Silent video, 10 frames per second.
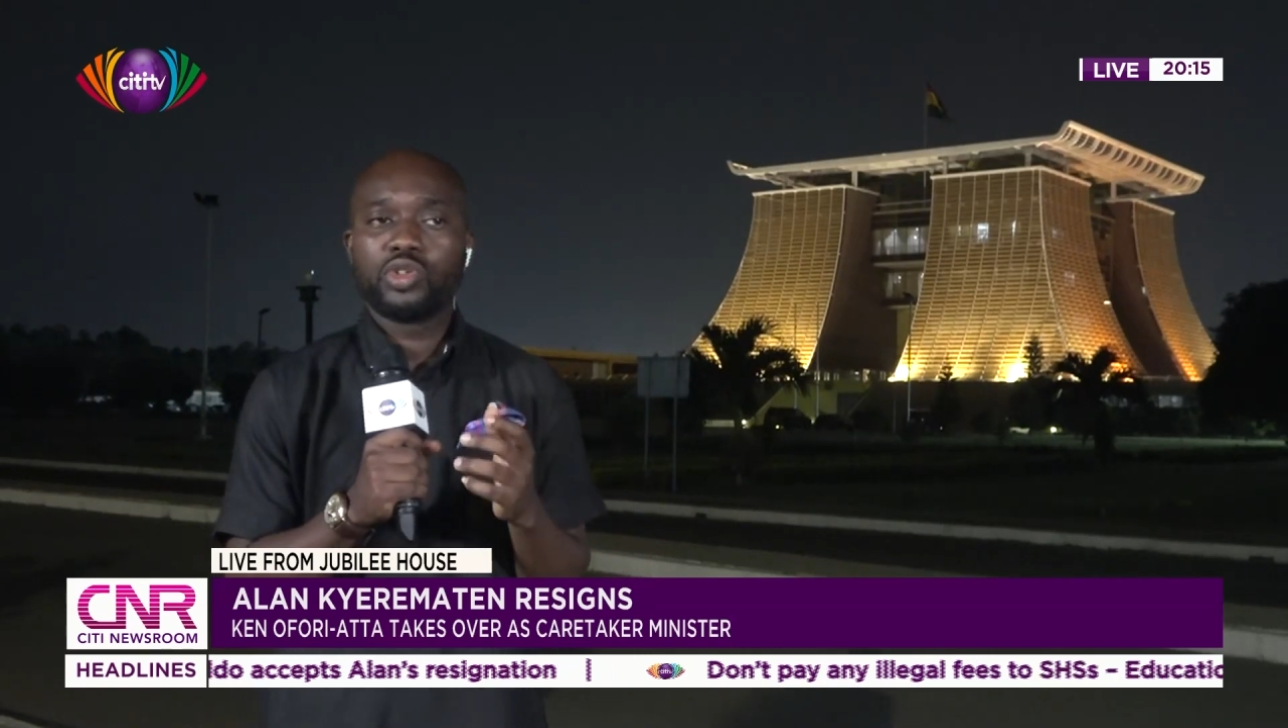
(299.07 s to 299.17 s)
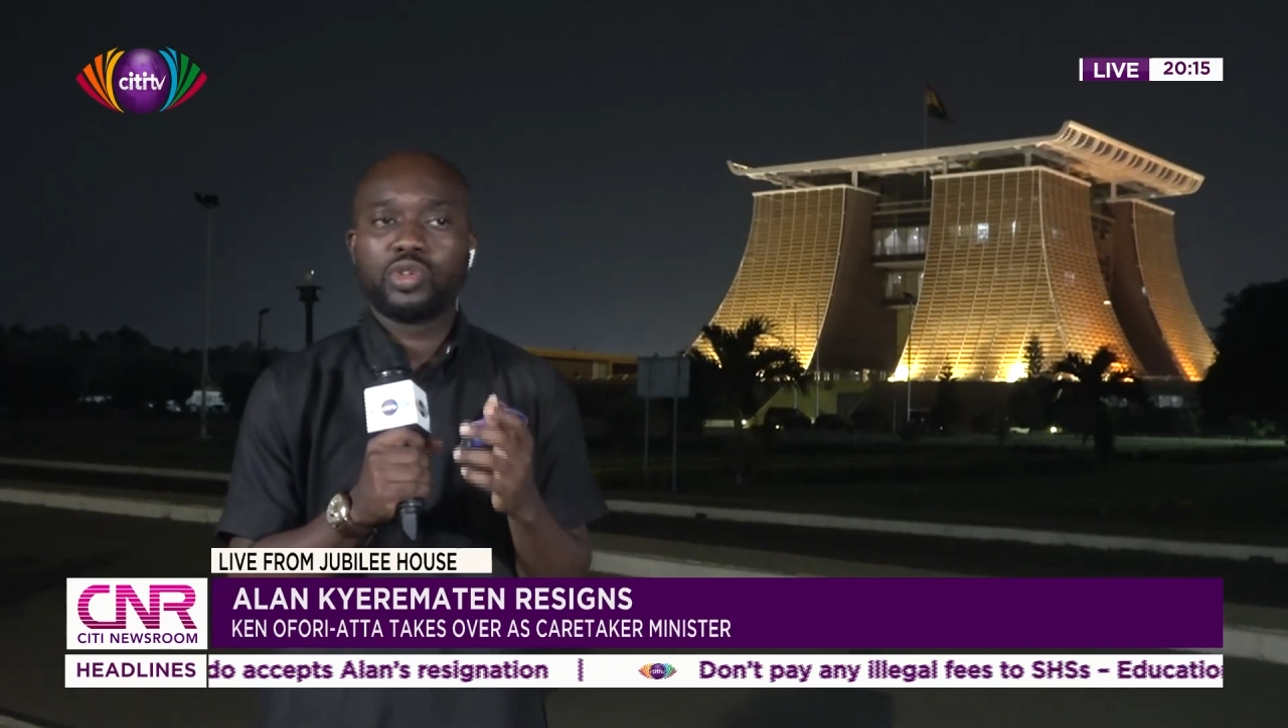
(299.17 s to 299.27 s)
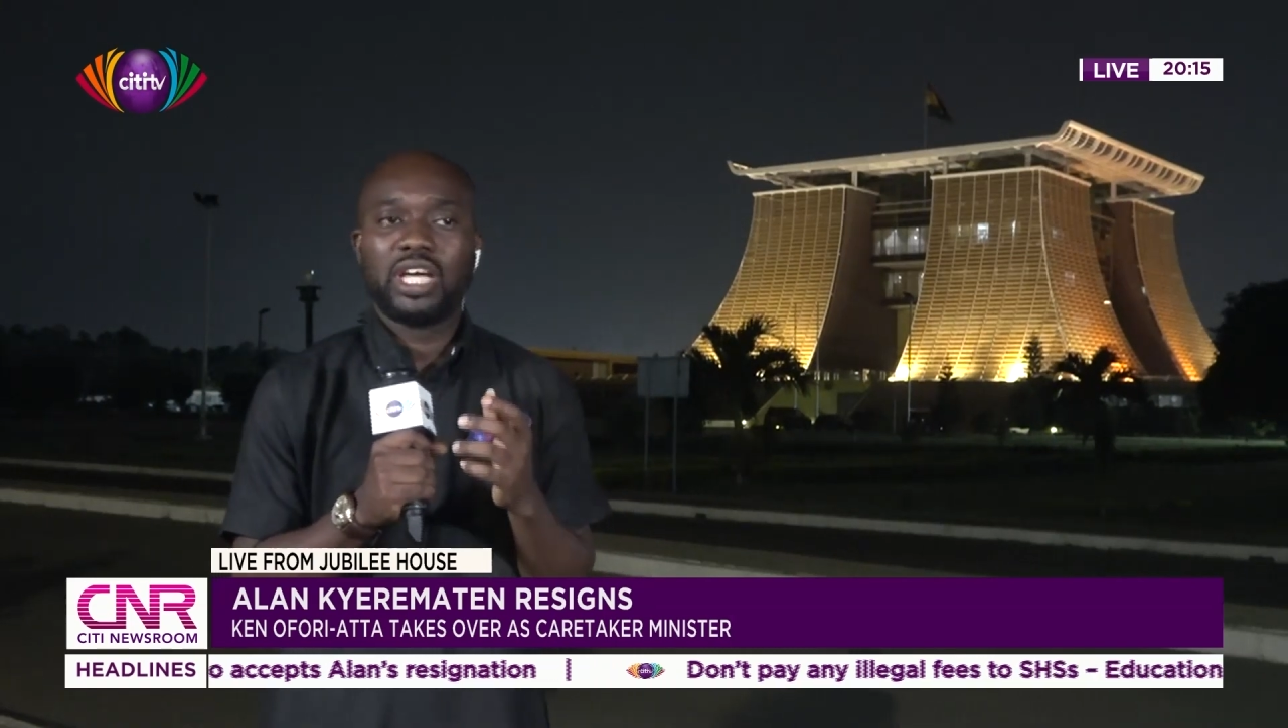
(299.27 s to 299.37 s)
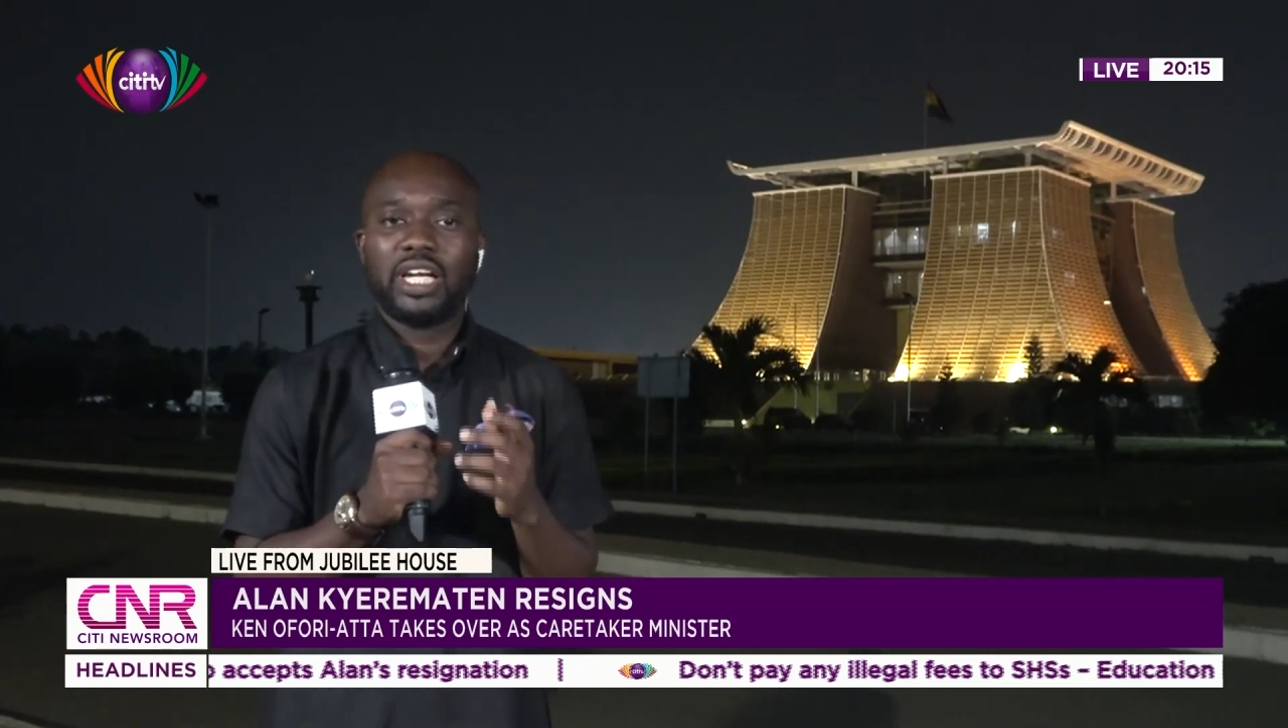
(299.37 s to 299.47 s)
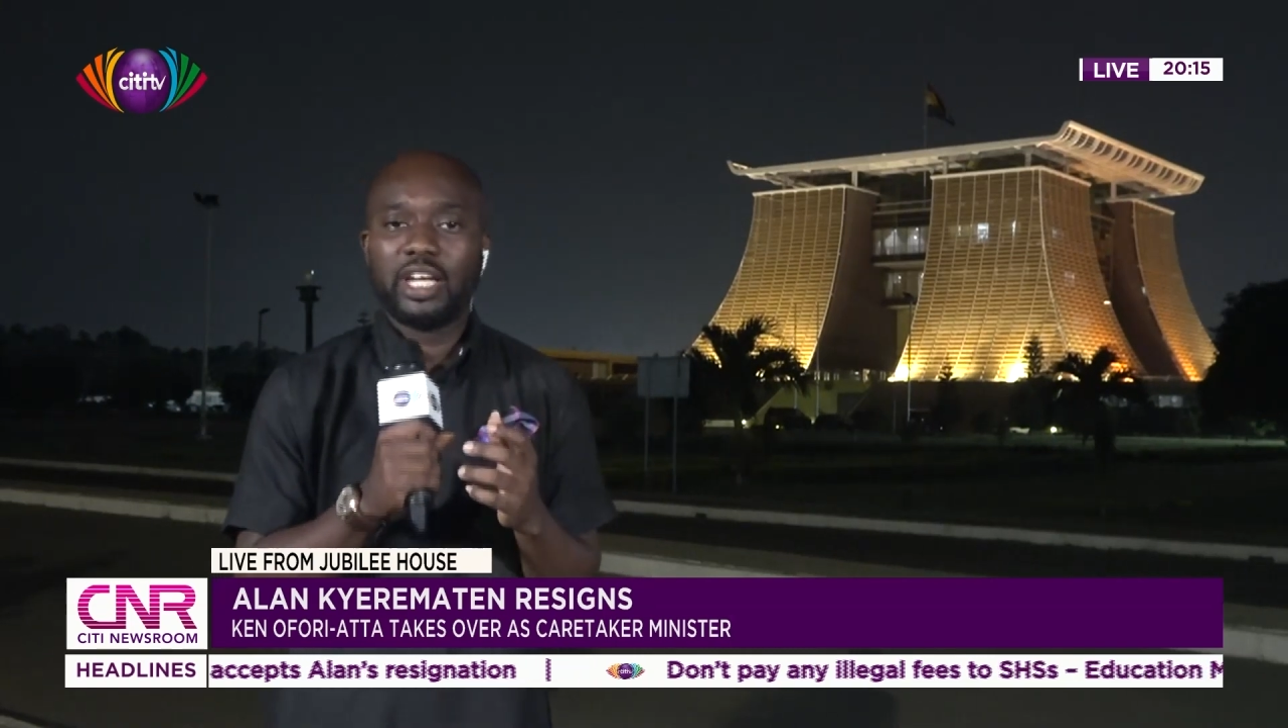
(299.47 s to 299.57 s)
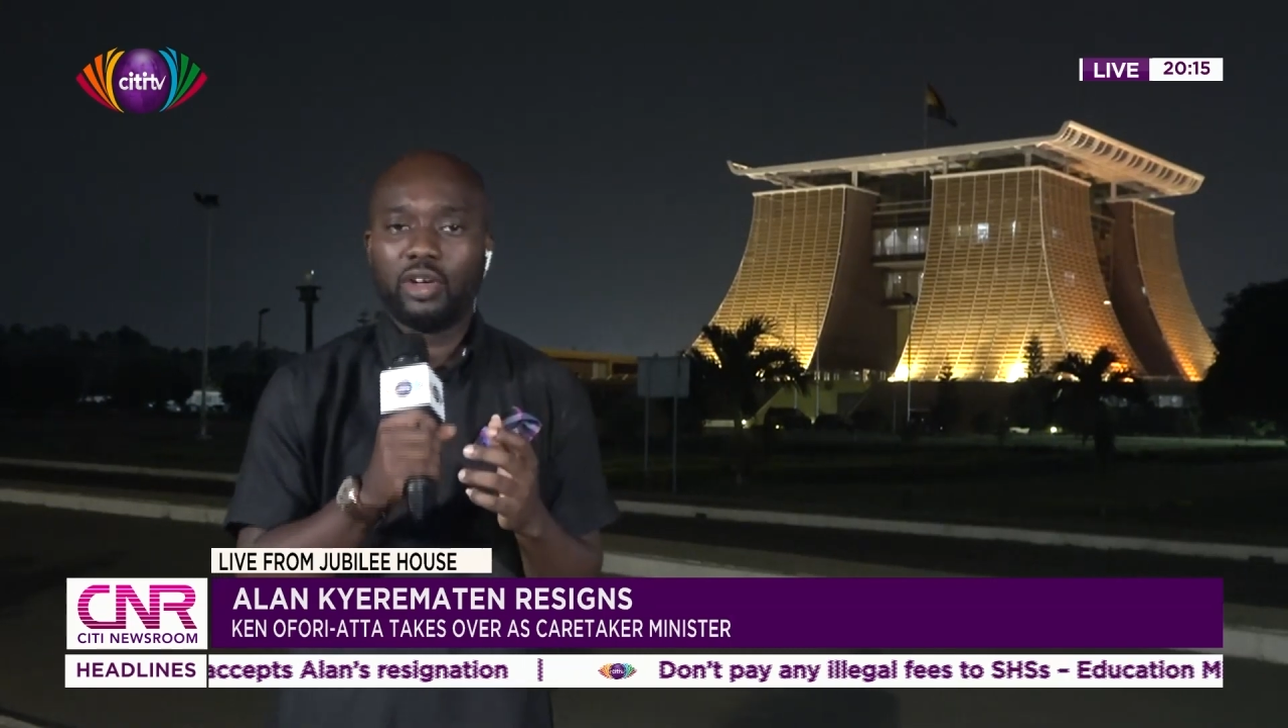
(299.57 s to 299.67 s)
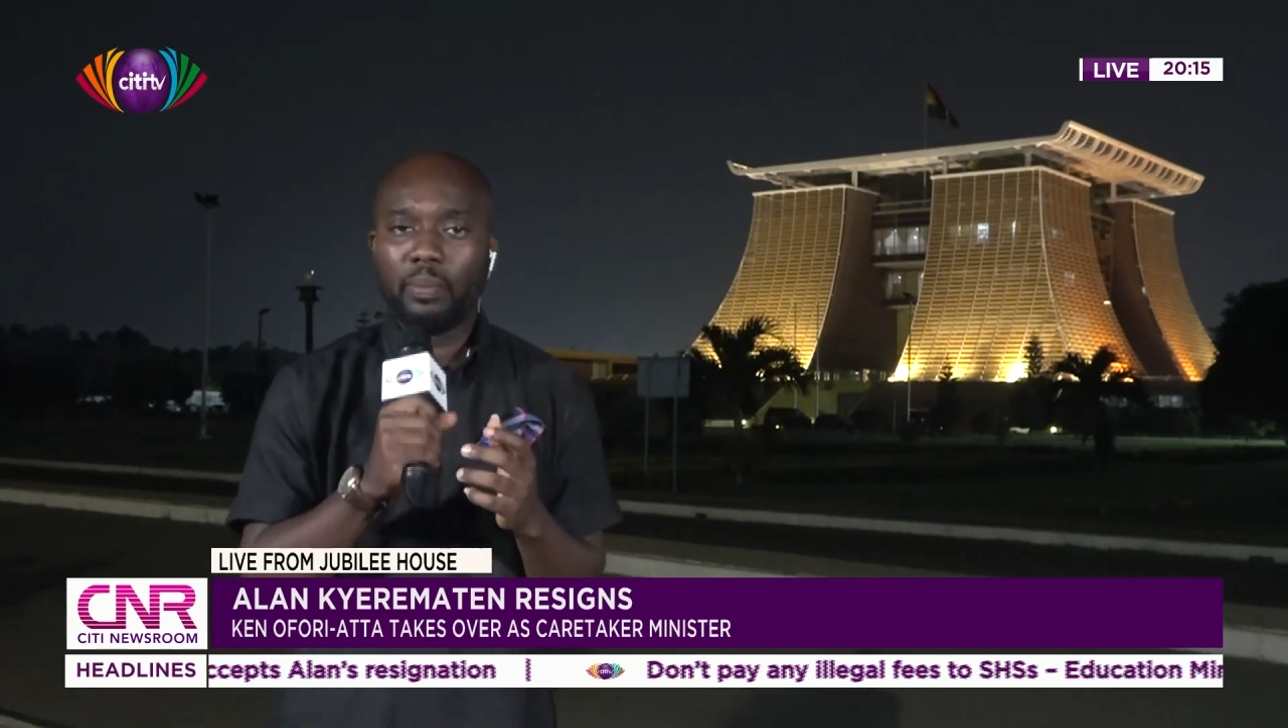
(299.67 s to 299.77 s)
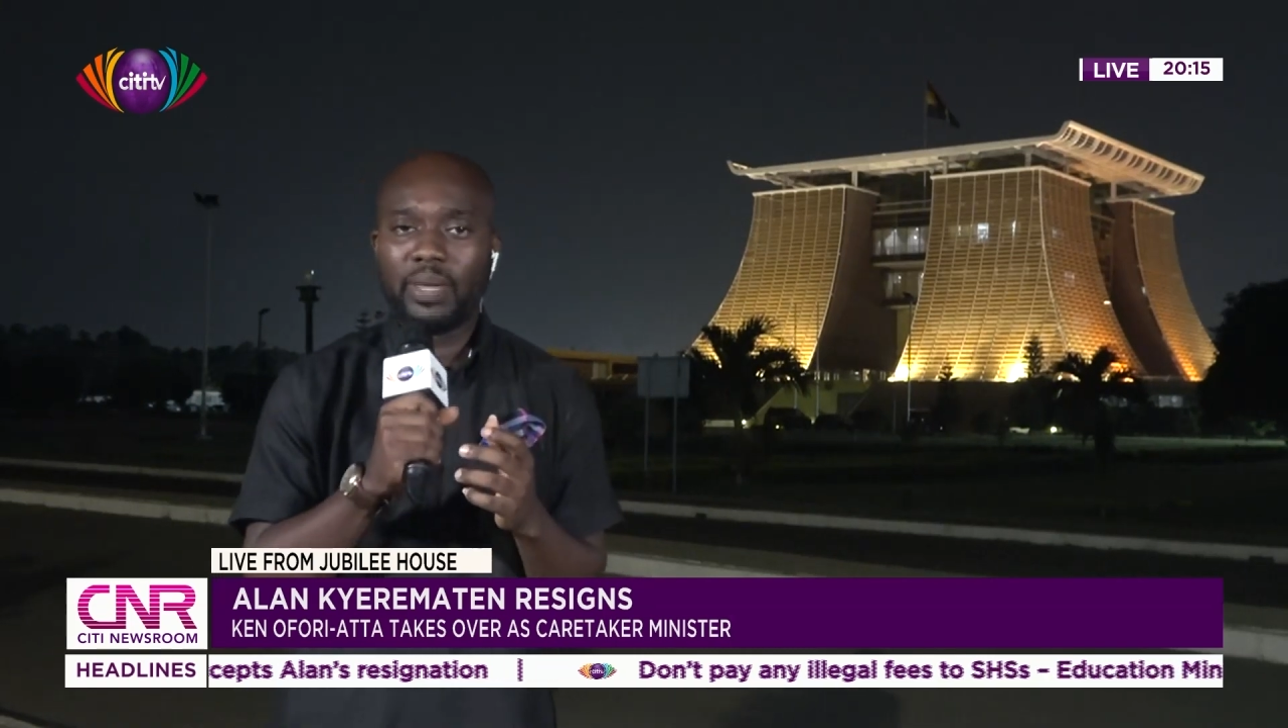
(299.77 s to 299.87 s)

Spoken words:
that they don't